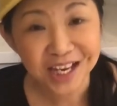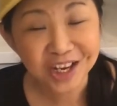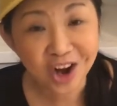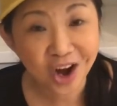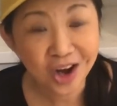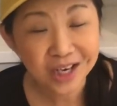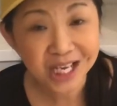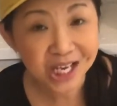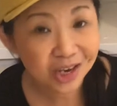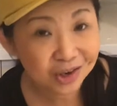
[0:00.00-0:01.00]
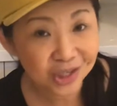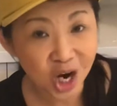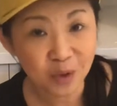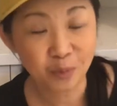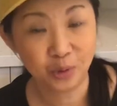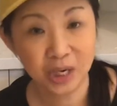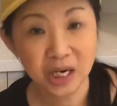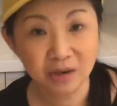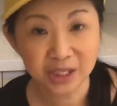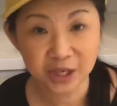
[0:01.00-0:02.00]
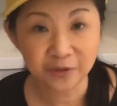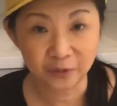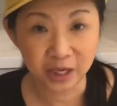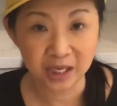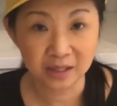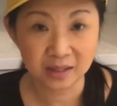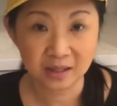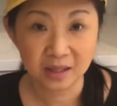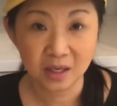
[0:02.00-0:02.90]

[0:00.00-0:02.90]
God hears our prayer, dear friends.